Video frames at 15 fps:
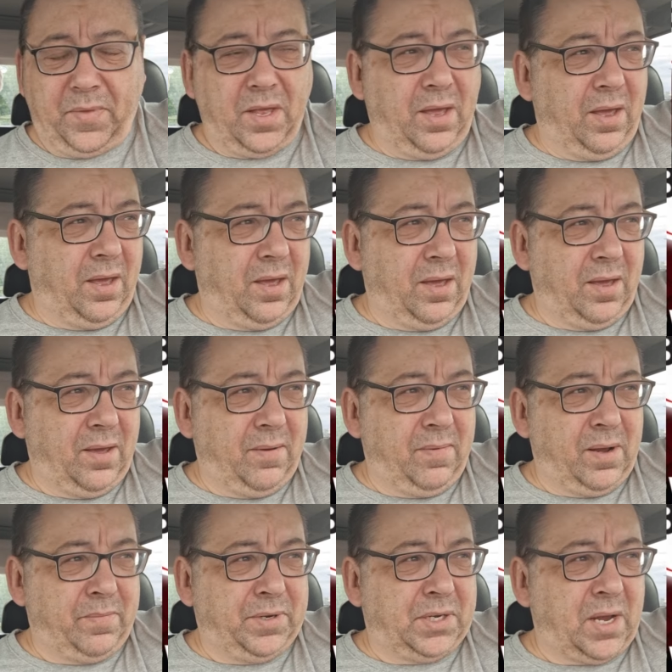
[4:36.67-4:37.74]

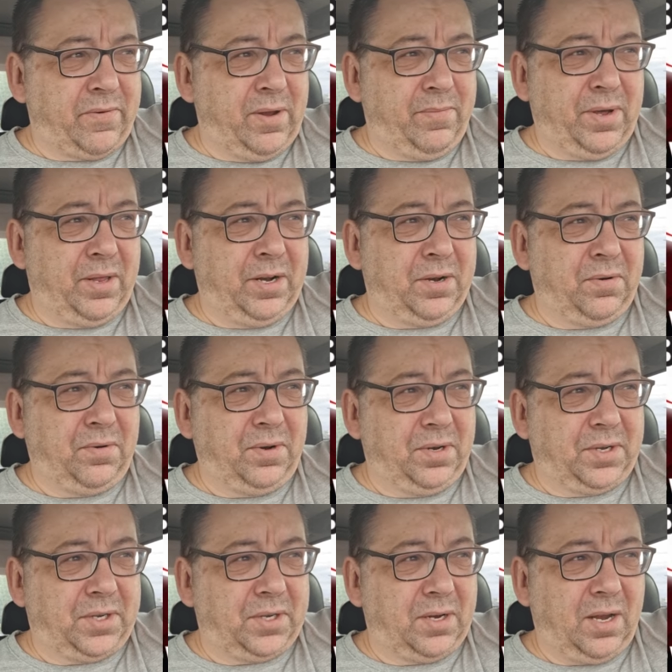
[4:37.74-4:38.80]
I'm sorry, but they
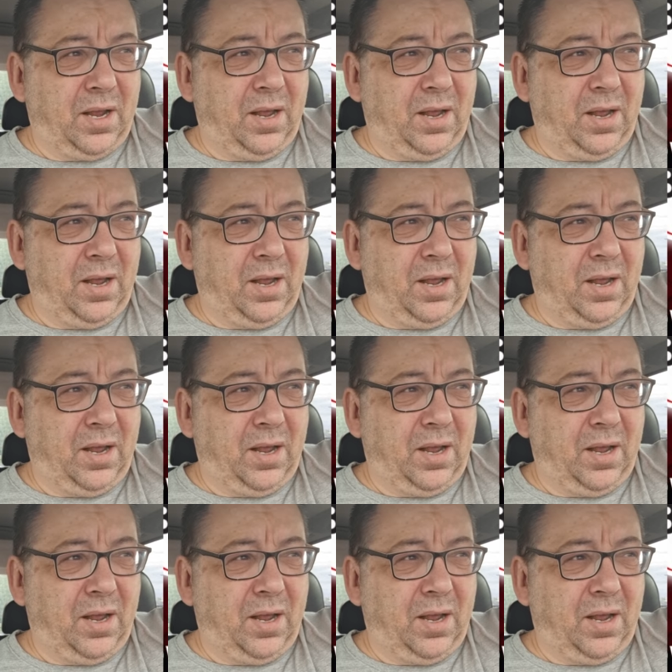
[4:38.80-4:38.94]
don't.